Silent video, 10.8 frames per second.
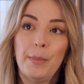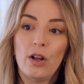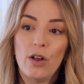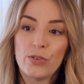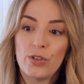
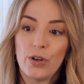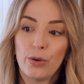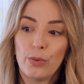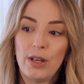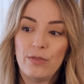But
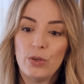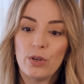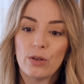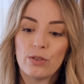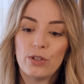also, if you
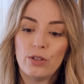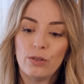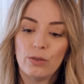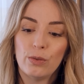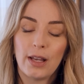go
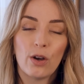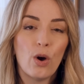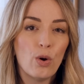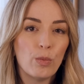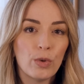to like a
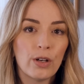Home